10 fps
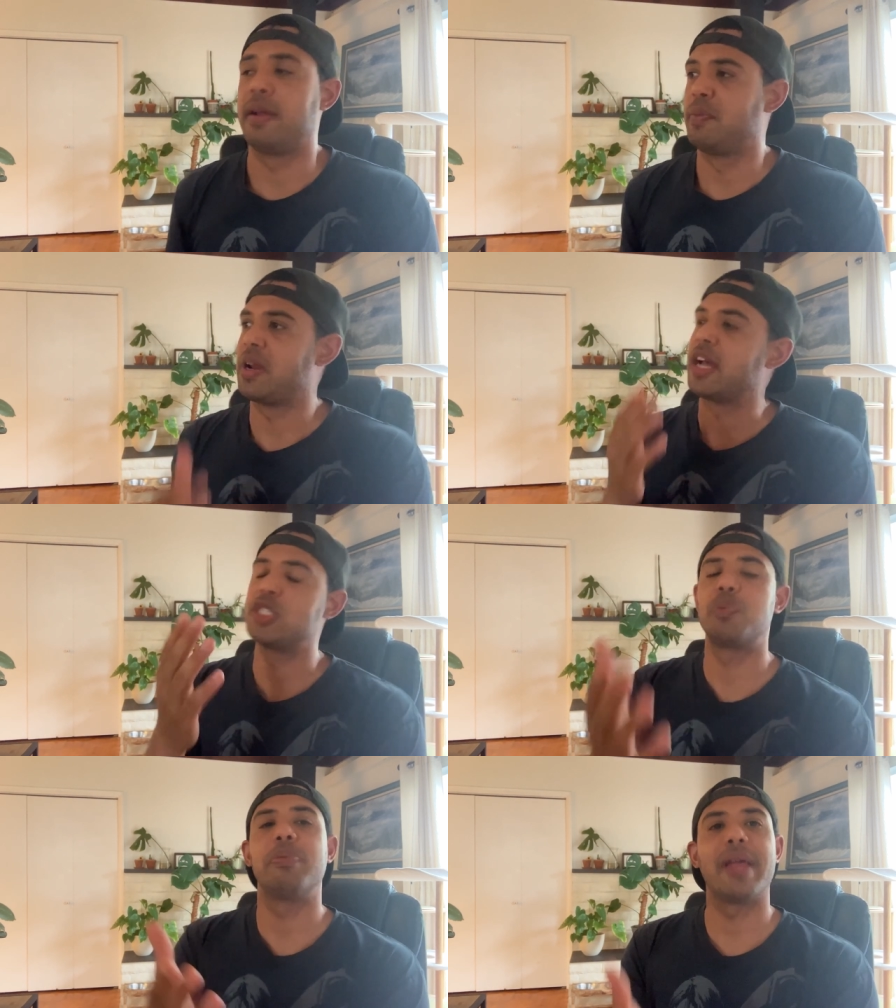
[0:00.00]
And when I
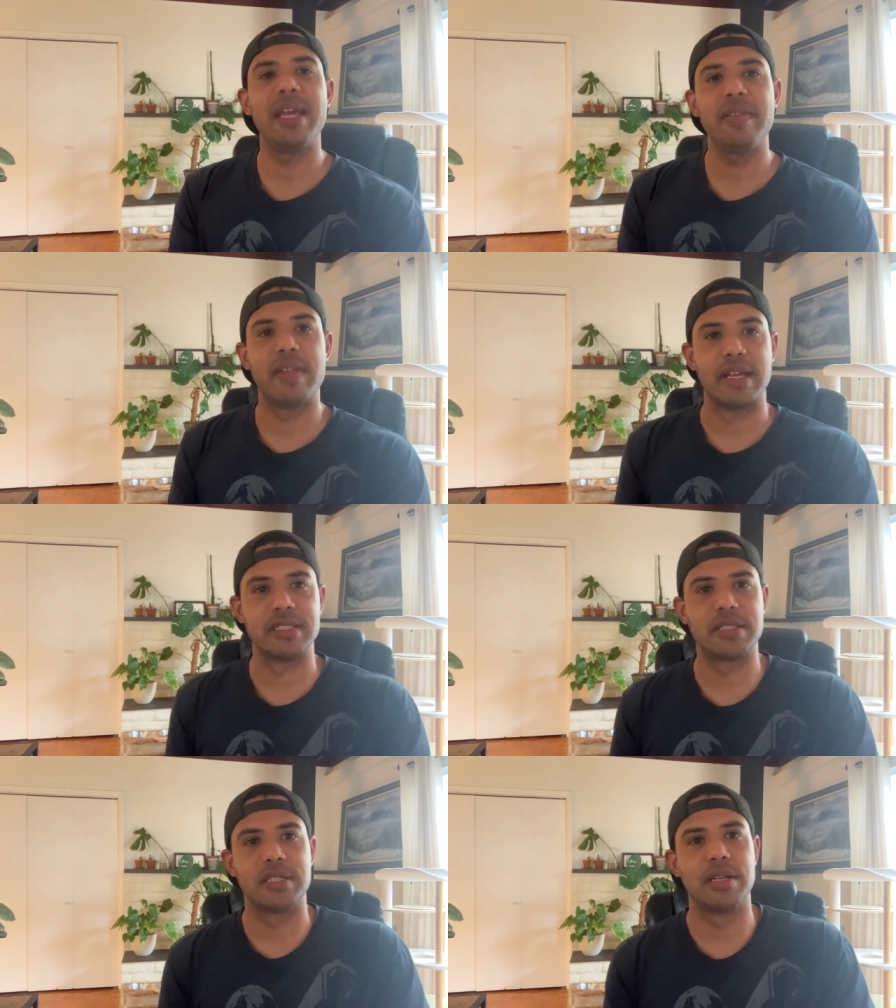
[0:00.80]
explained
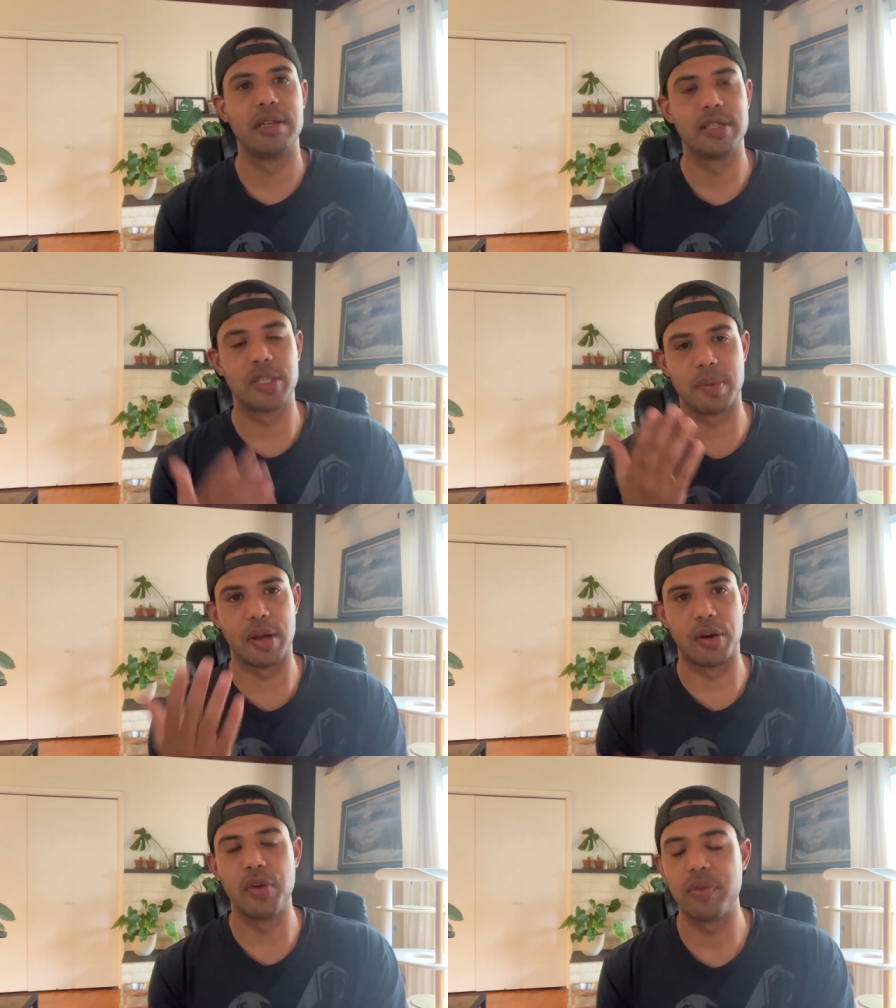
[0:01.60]
this to my
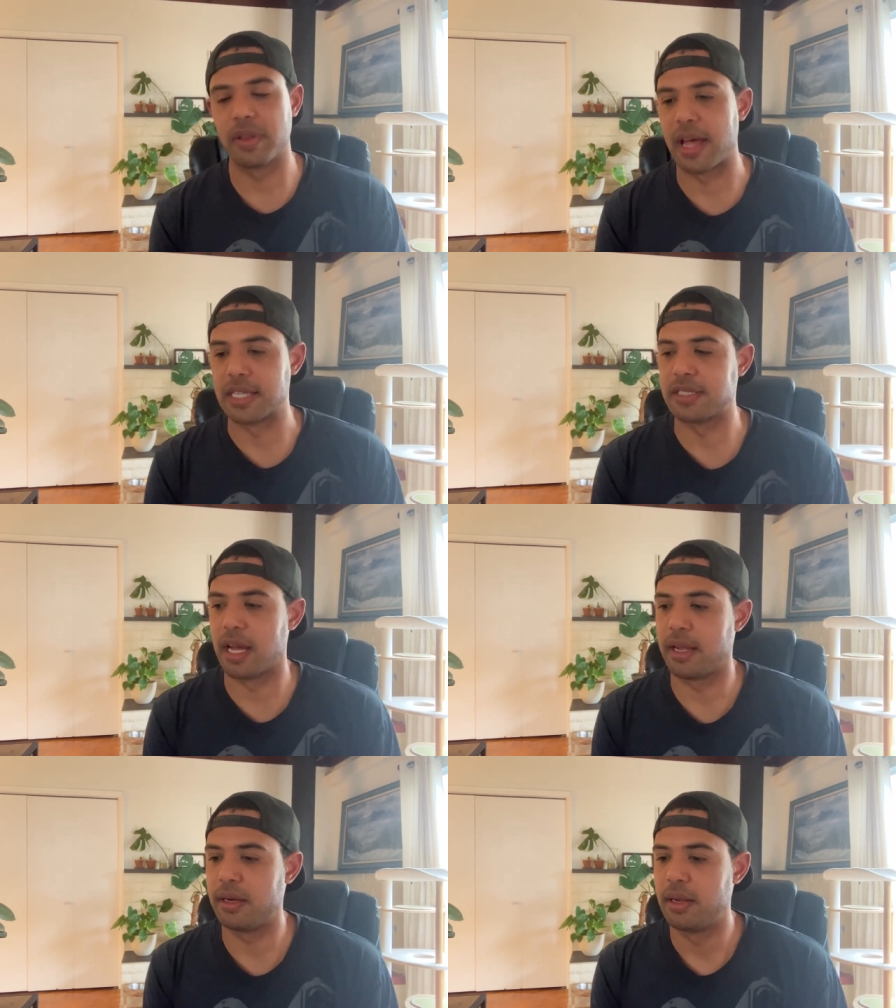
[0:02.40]
girlfriend last
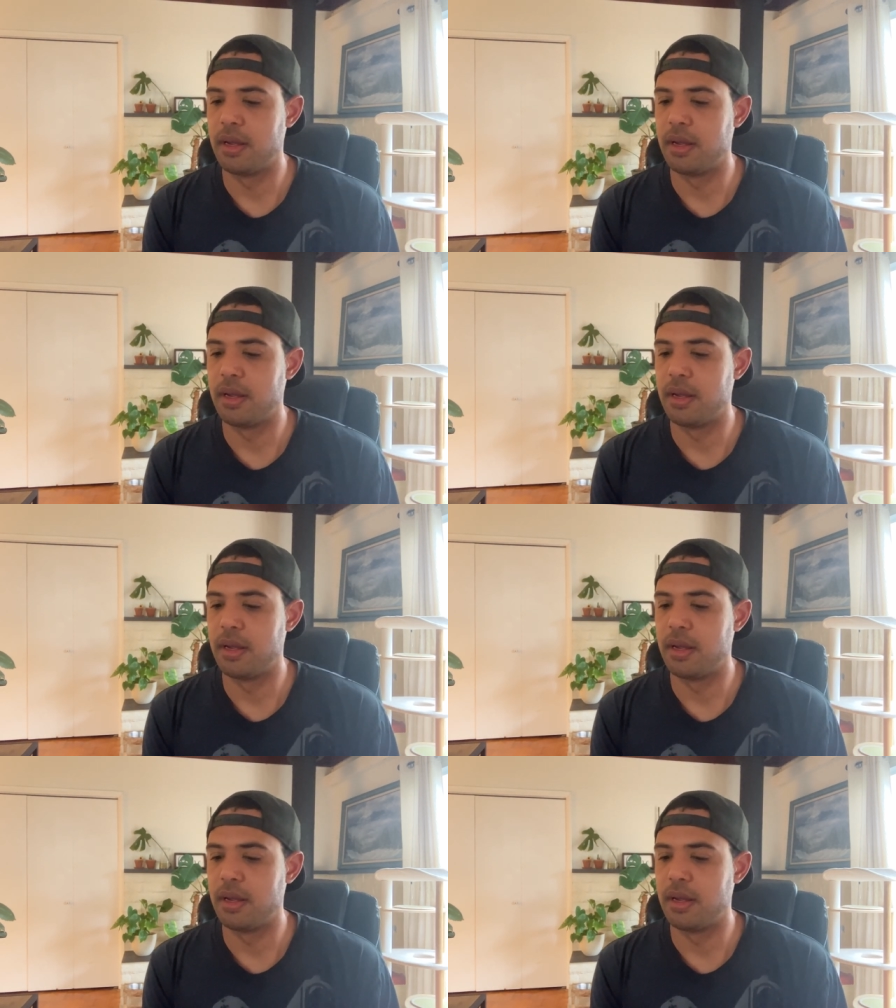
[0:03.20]
night,